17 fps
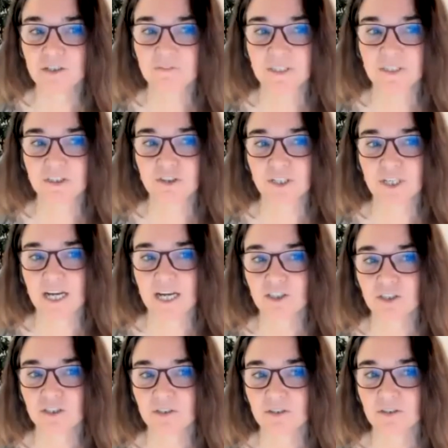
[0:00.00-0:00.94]
of
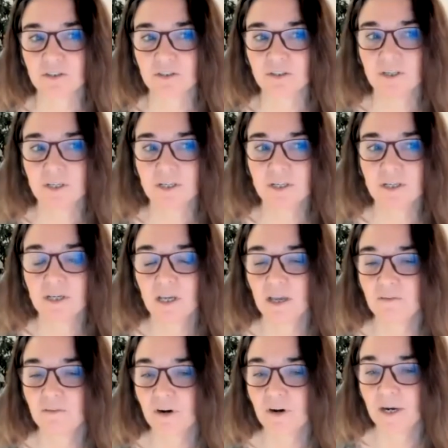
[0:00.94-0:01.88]
International
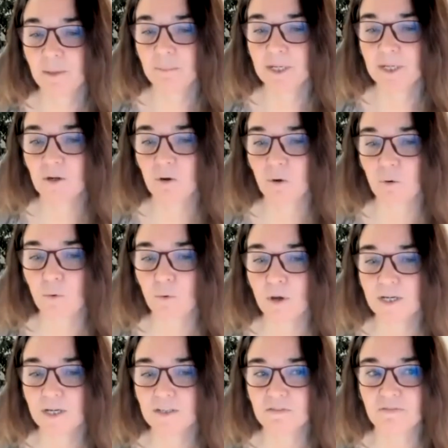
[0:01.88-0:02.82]
Environment
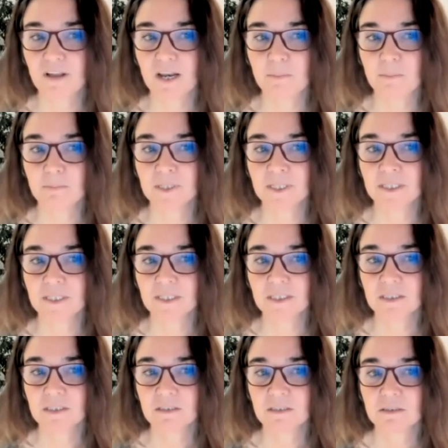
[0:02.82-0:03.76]
Law and
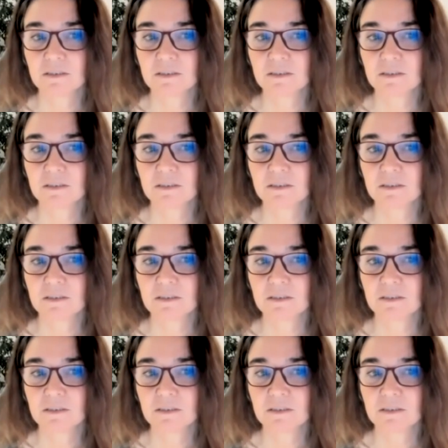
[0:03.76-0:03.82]
Development,